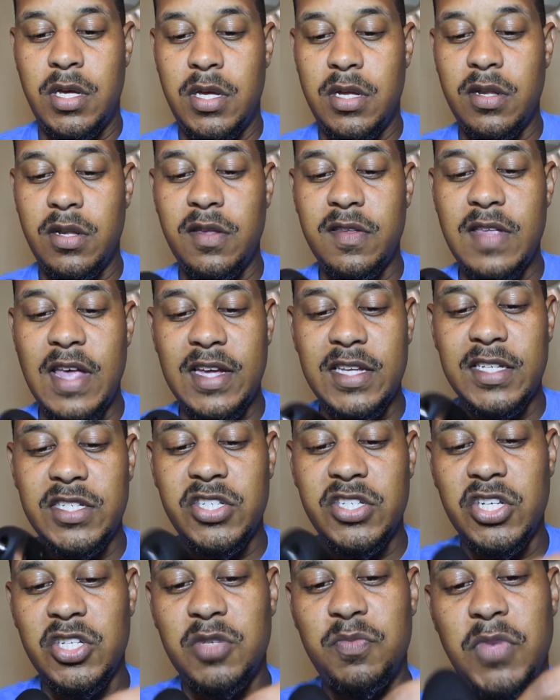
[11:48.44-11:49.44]
Look like it's
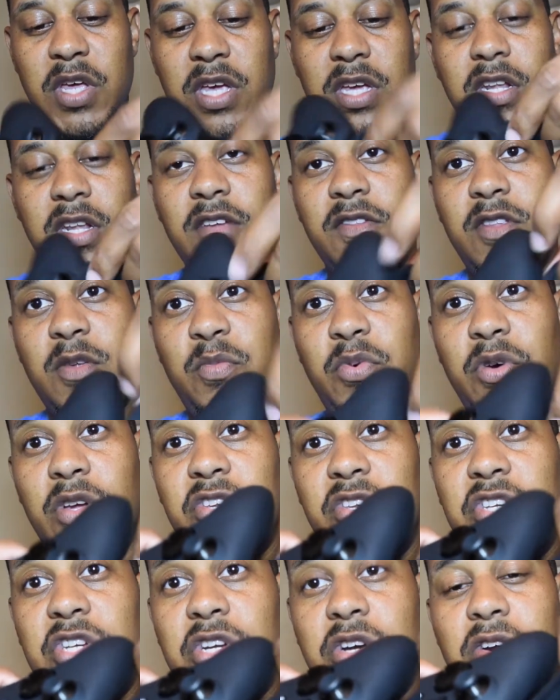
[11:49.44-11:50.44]
just big enough to
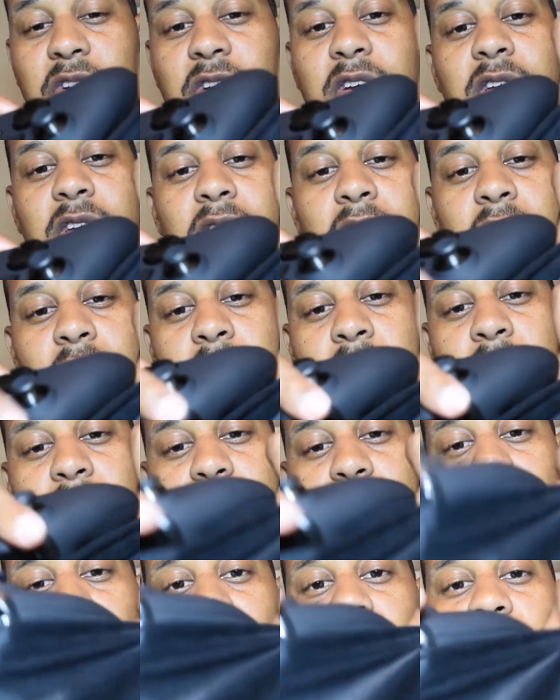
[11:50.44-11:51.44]
put your
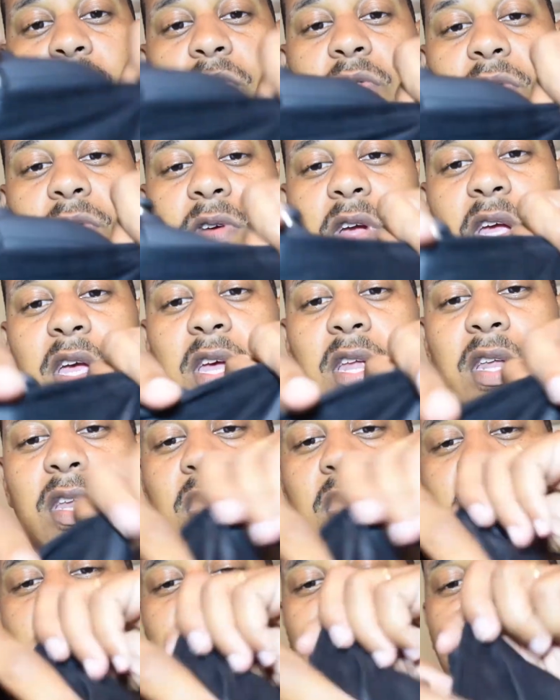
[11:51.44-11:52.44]
controller in.
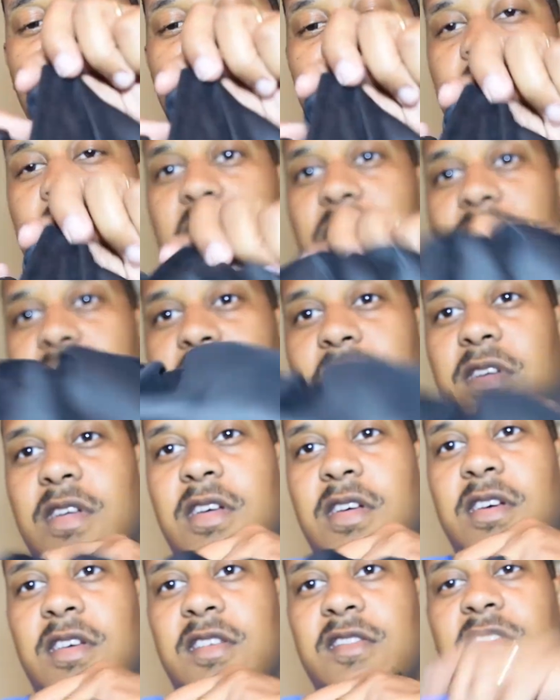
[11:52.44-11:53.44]
Gonna have
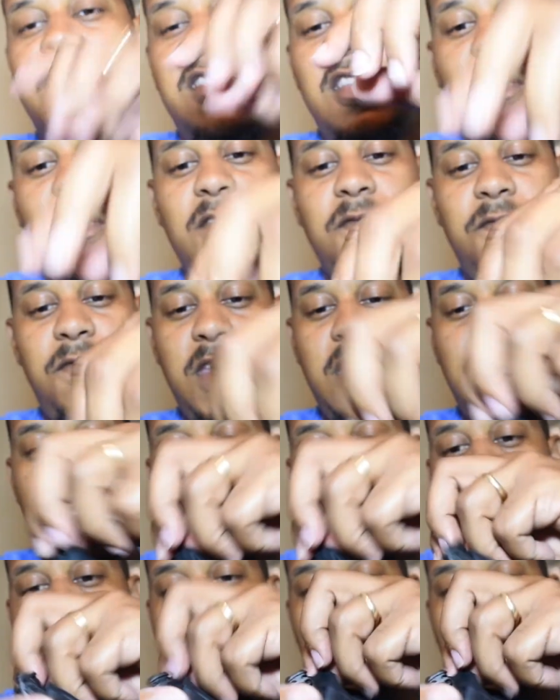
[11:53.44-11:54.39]
a snug fit.